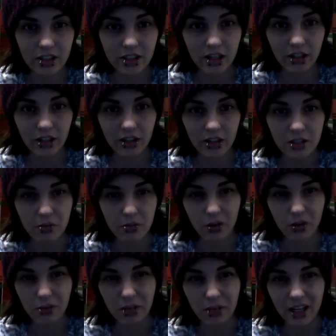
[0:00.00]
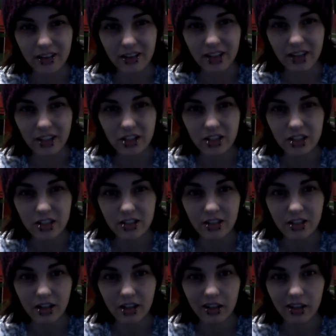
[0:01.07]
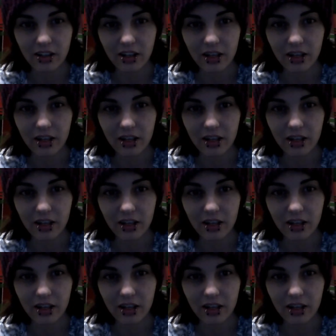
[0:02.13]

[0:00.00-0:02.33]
Sharon Osbourne, but I think she's not,